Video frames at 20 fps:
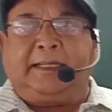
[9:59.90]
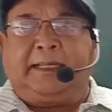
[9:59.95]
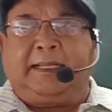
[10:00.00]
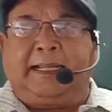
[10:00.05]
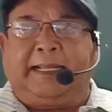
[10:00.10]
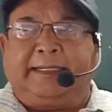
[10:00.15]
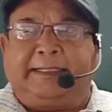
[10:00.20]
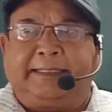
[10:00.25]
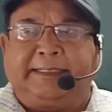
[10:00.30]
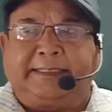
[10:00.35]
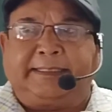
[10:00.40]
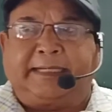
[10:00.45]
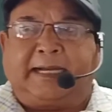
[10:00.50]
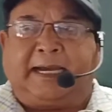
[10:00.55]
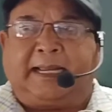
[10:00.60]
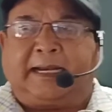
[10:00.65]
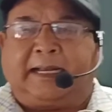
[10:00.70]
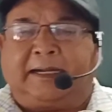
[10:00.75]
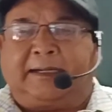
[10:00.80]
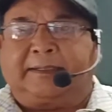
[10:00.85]
and in
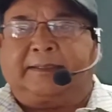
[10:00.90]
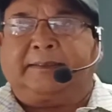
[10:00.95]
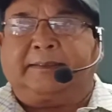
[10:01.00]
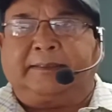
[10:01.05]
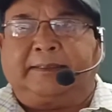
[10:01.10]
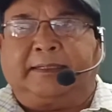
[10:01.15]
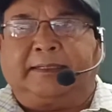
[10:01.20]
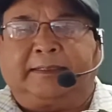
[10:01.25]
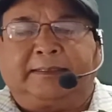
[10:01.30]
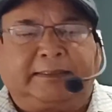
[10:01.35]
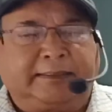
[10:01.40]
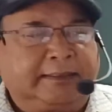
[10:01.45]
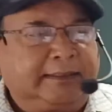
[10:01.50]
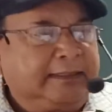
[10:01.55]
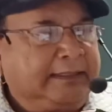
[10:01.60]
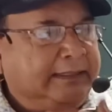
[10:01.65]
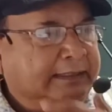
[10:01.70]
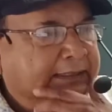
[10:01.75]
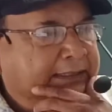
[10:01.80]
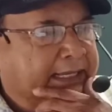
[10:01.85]
charge
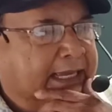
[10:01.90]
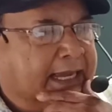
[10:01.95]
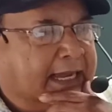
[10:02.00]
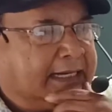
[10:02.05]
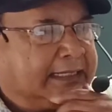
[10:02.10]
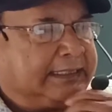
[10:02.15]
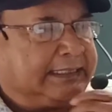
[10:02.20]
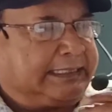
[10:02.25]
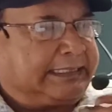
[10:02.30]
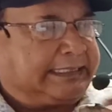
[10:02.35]
they are the